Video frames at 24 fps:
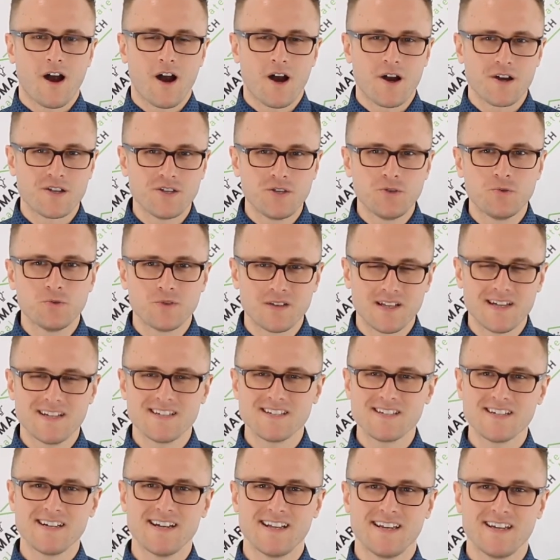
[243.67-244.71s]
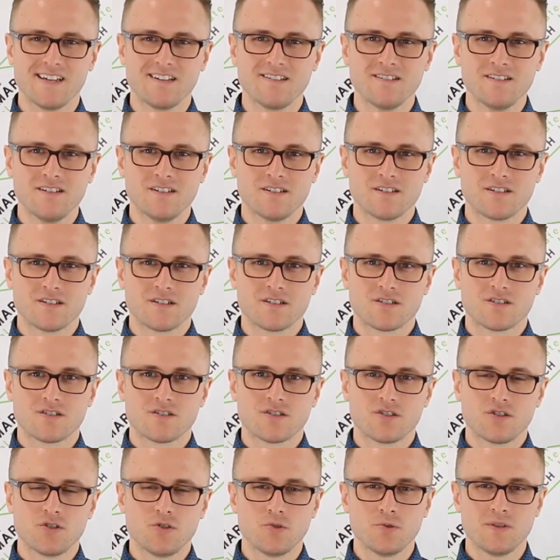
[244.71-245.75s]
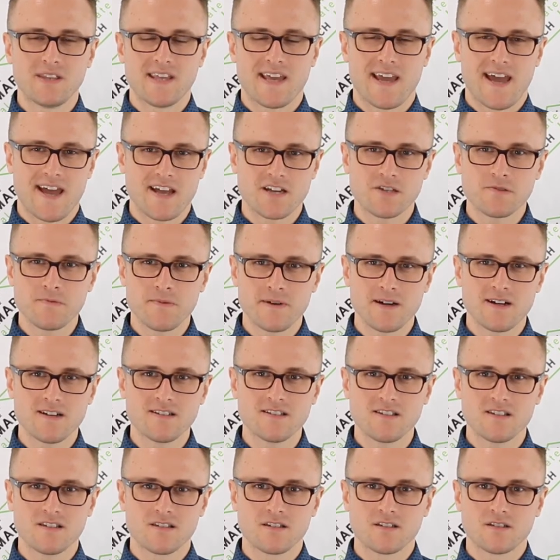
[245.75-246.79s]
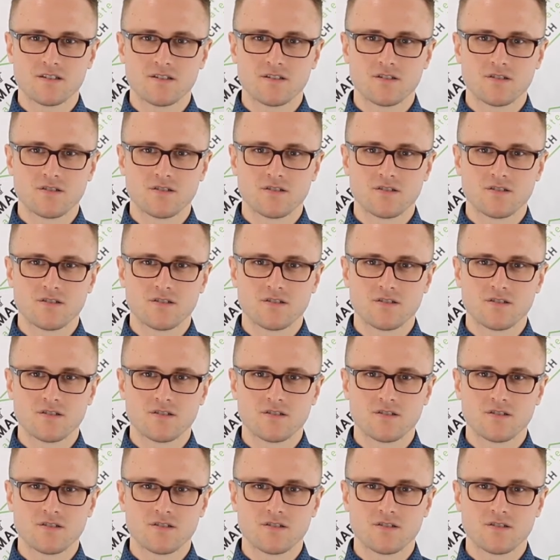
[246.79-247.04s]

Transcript: are you listening to the experts,